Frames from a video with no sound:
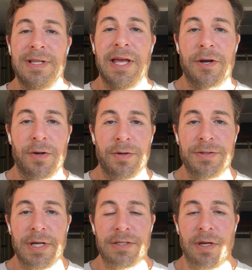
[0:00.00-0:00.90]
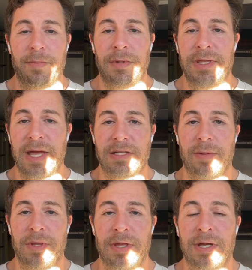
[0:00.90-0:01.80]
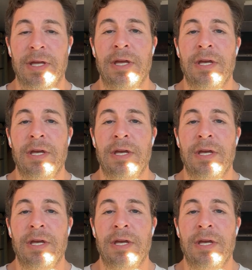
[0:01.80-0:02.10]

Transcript: leg curls, that type of thing.